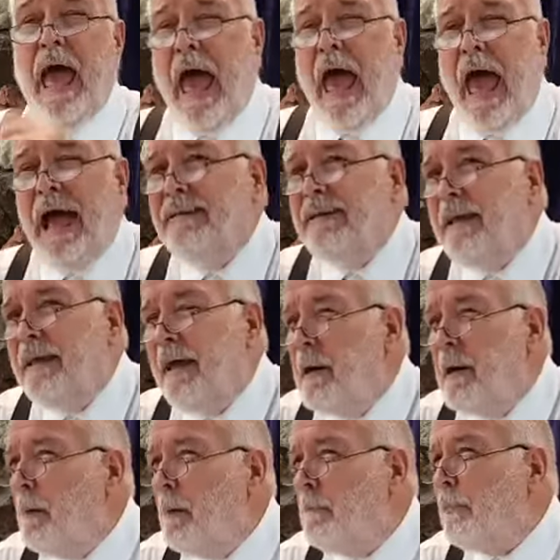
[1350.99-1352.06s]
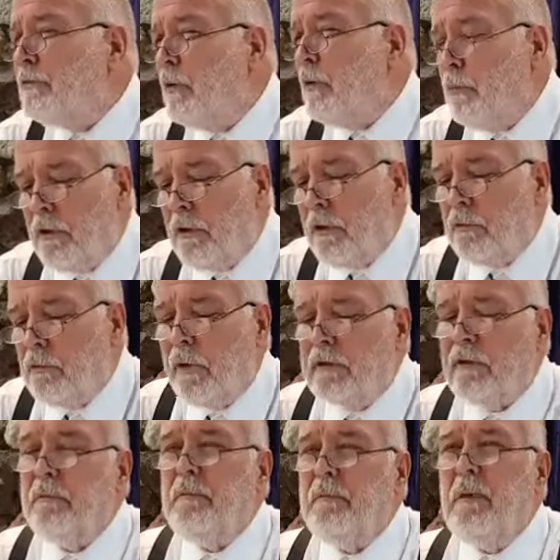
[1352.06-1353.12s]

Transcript: actually, it's a word which